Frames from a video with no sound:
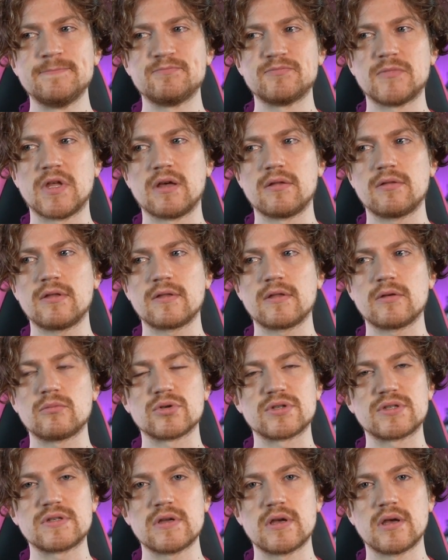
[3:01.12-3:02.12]
yeah, I think that
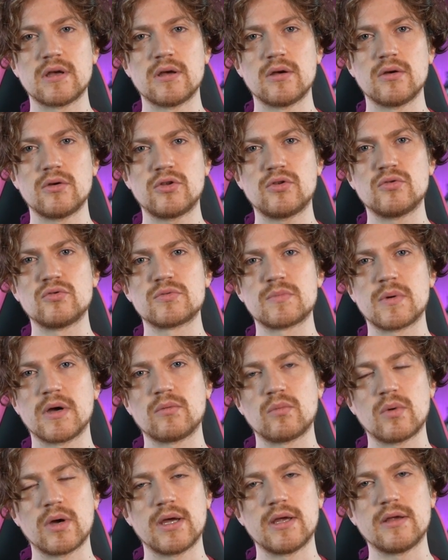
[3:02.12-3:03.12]
was a huge
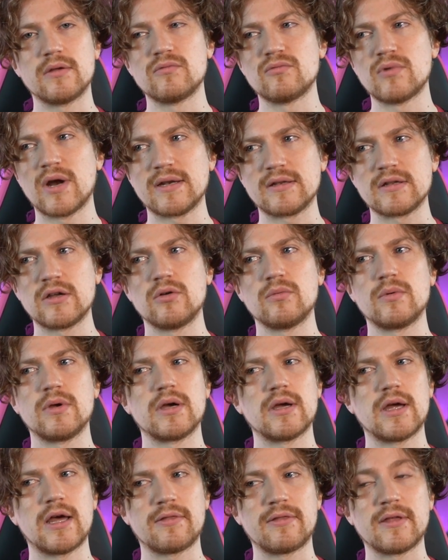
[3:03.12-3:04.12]
part why right now we
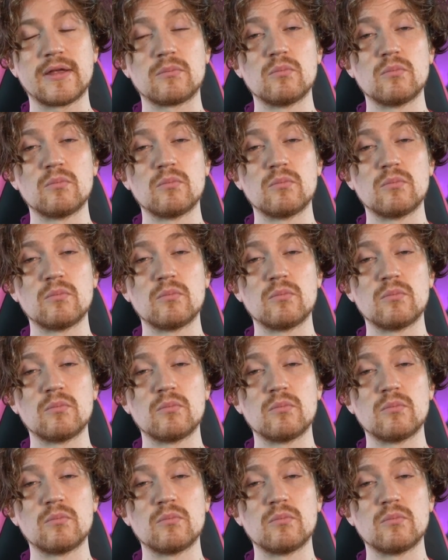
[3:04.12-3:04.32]
are, I think,